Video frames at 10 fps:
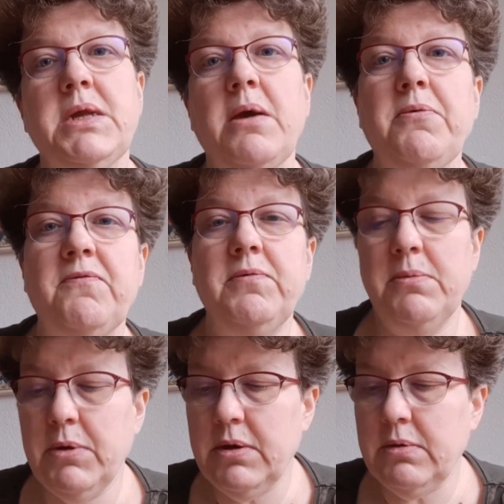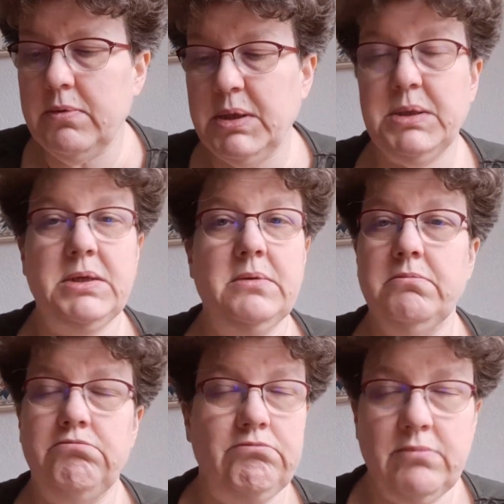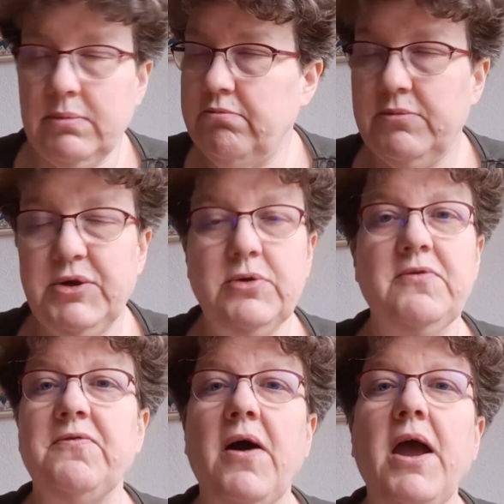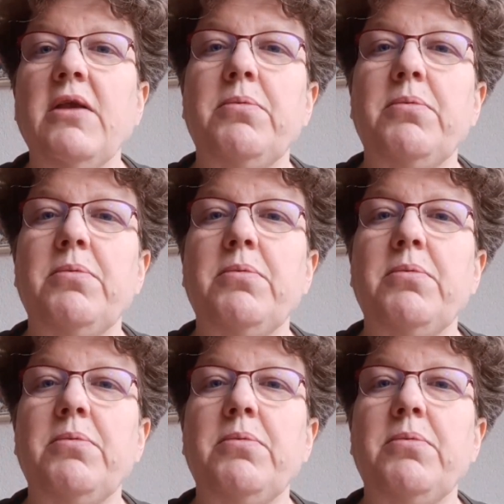type of women, which sure fine,